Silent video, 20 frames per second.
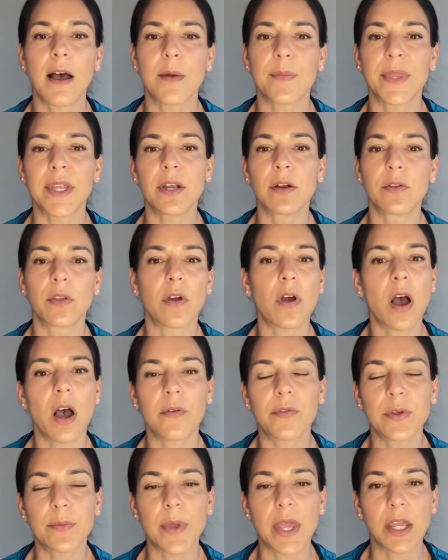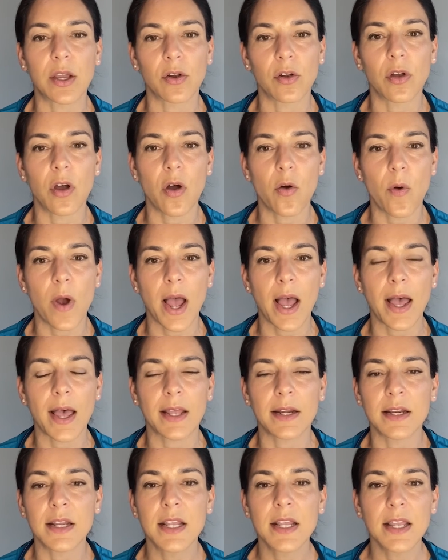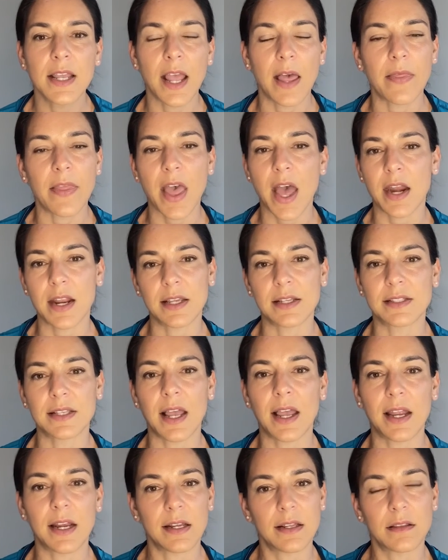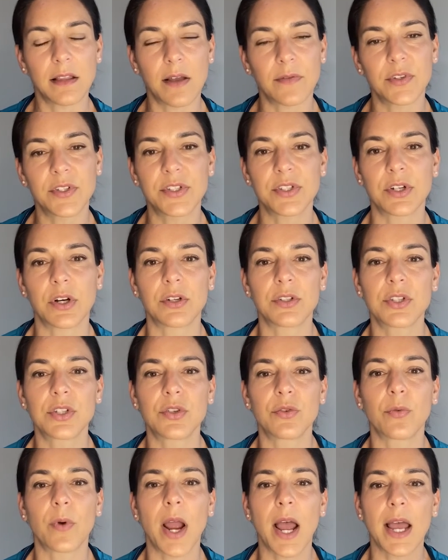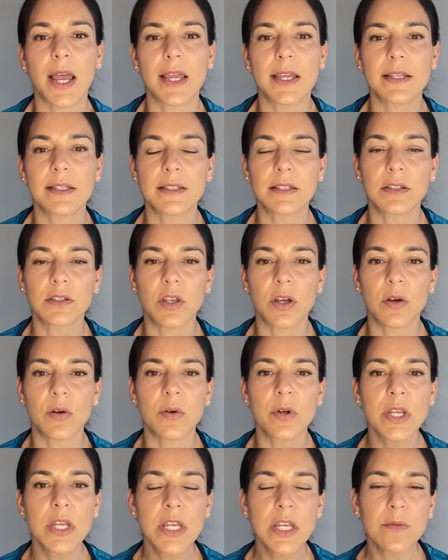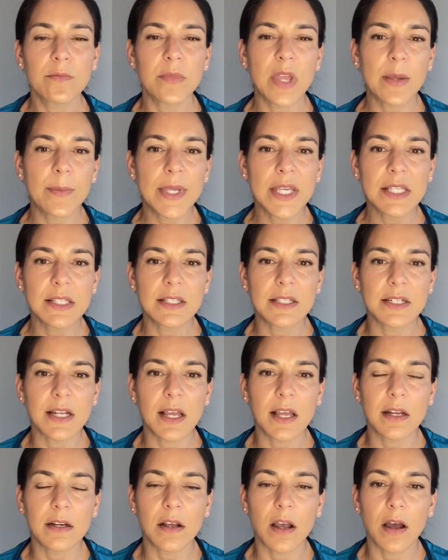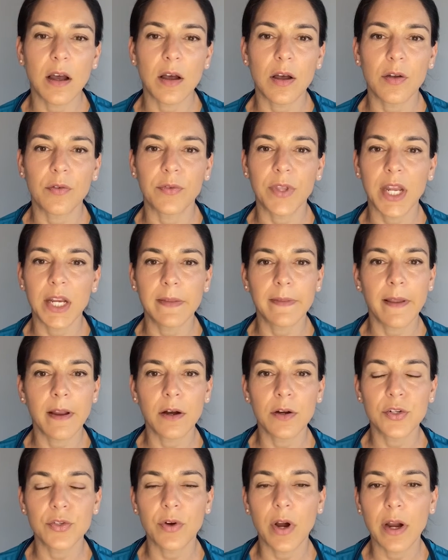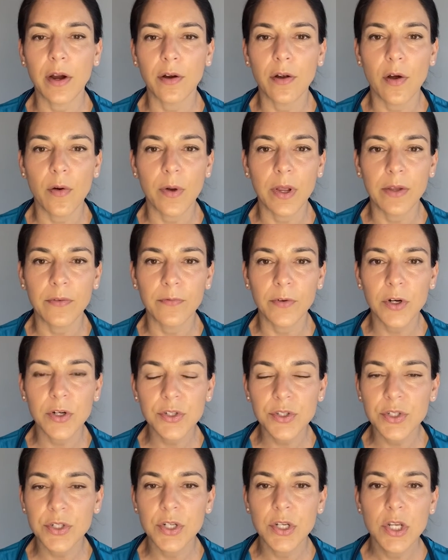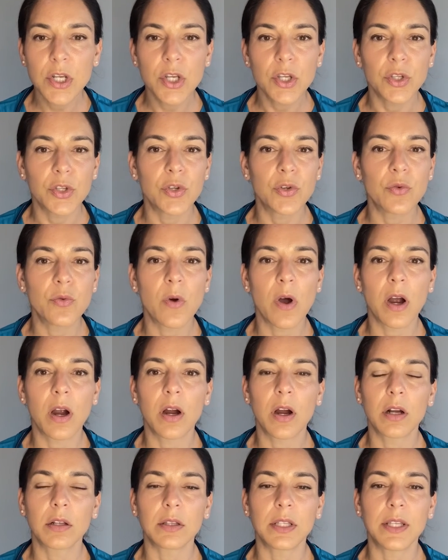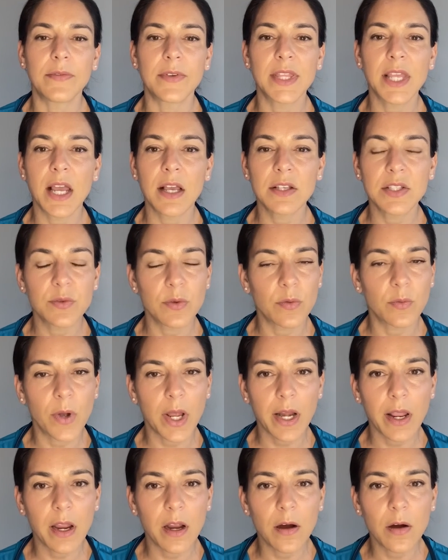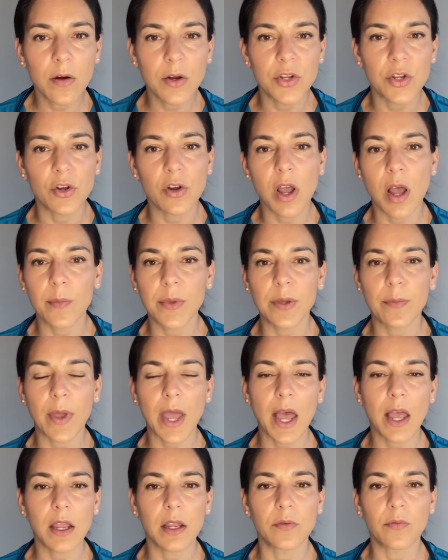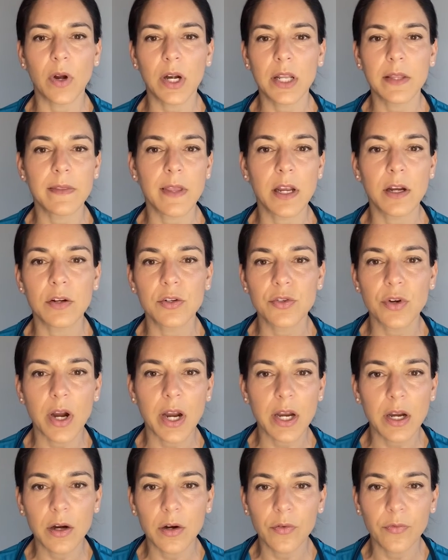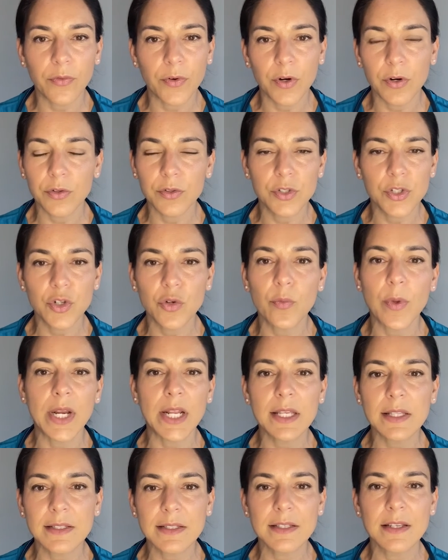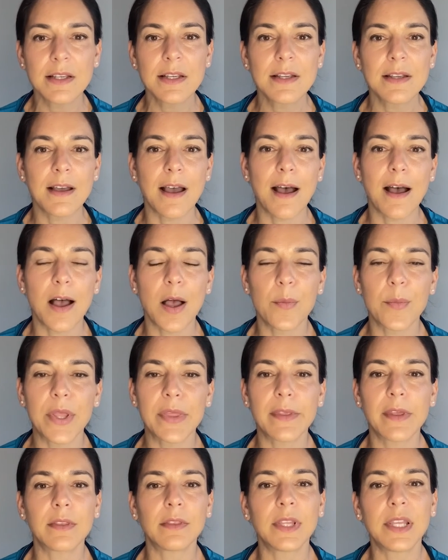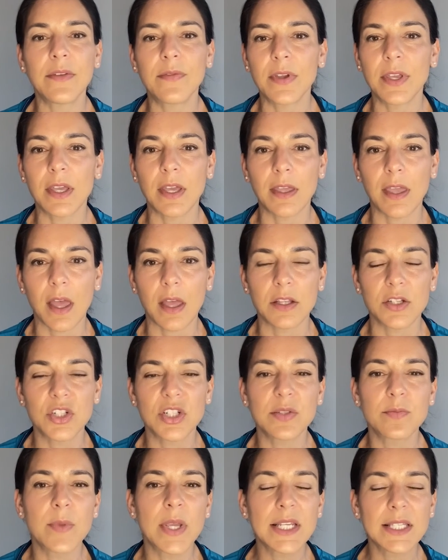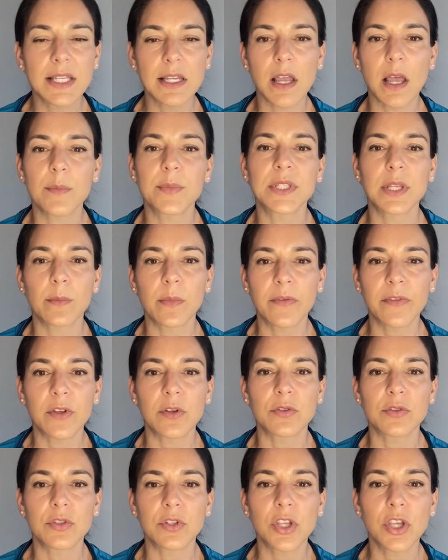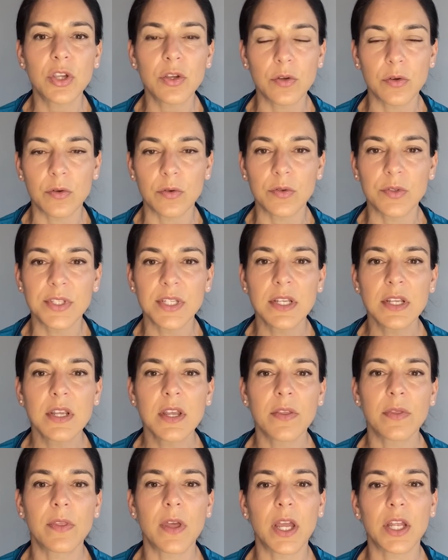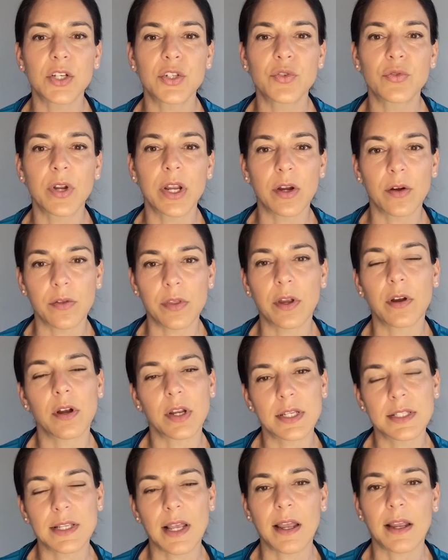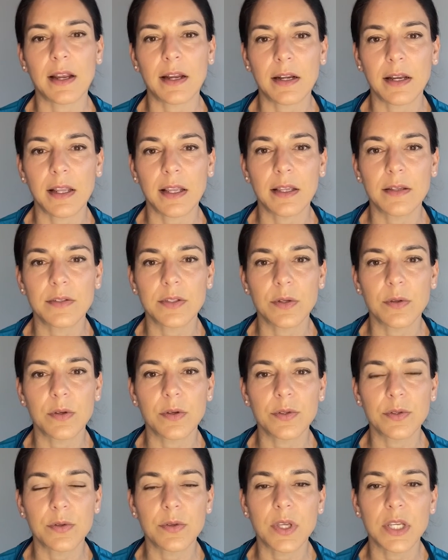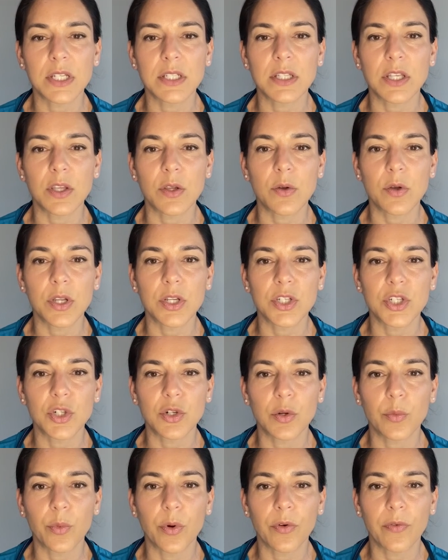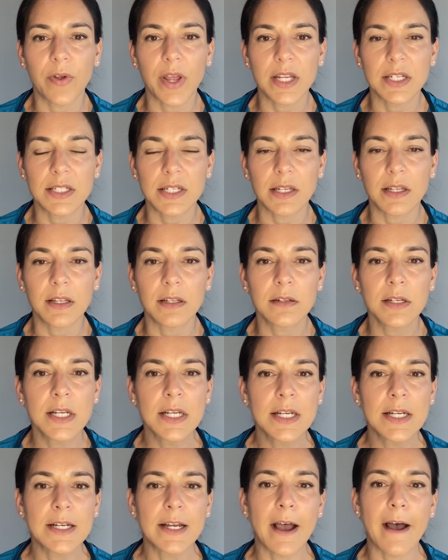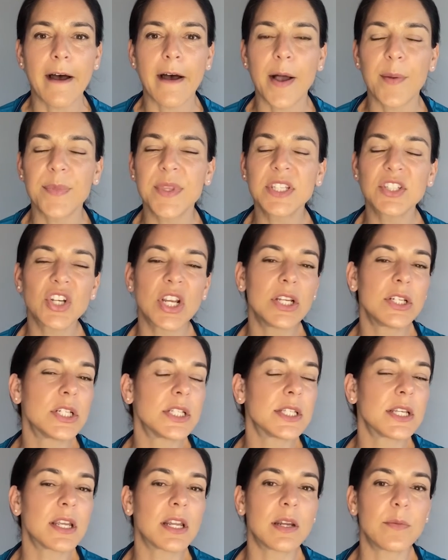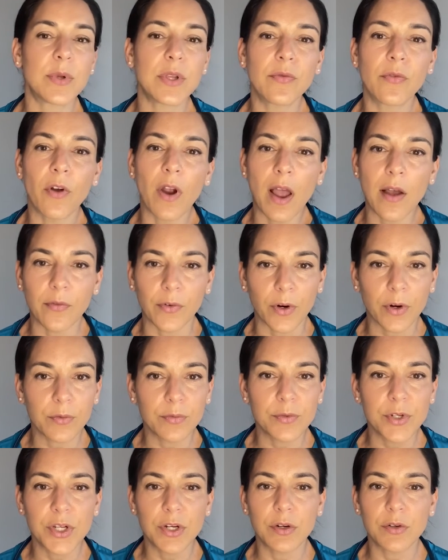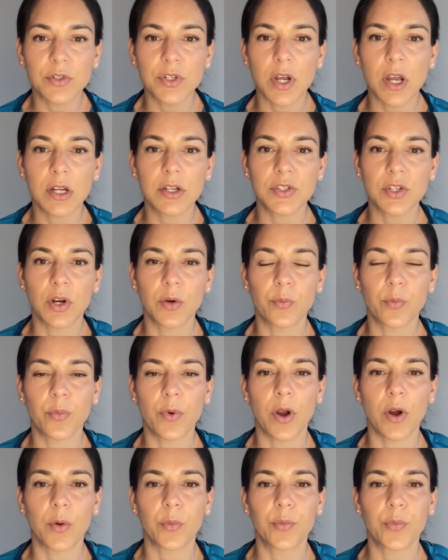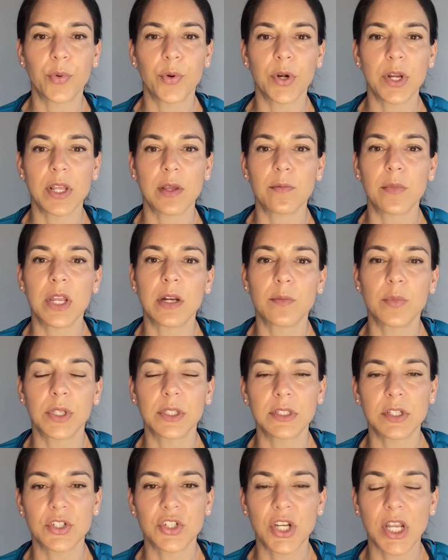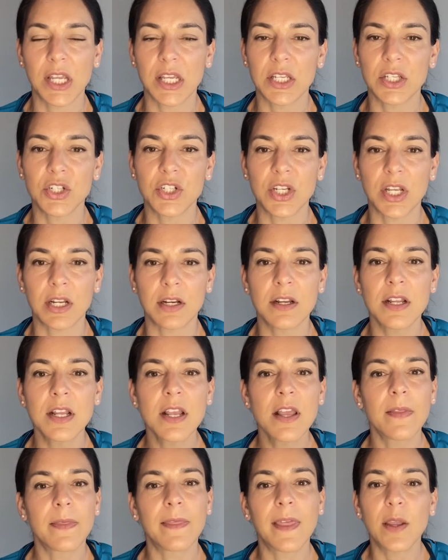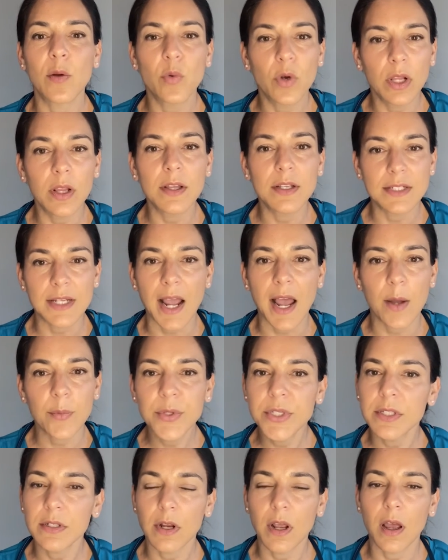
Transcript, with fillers: they hear the coffee maker go on, and that anxiety level starts to rise. So maybe instead of getting the hairdryer going first, you are leaving the house with wet hair and you're coming back and running the hairdryer for 2 minutes and then leaving again, just mixing up some of those cues that trigger their anxiety. So those are things that you can do to prevent it. This change isn't going to be forever. You know, dogs are pretty amenable to change, and they will adapt